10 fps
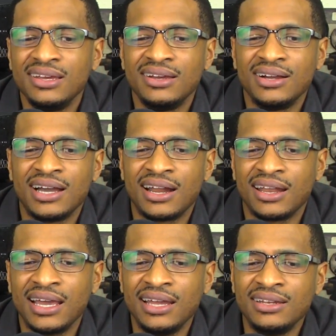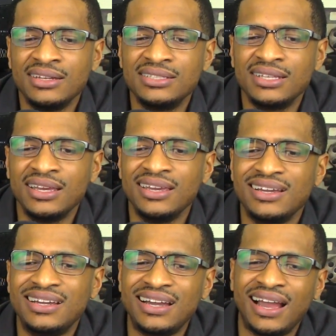Got Aladdin in this
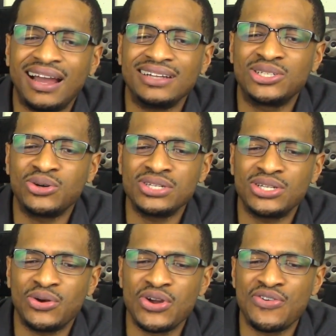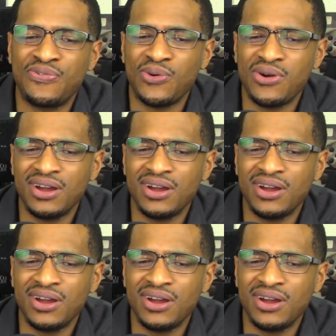thing. God, Toy Story four?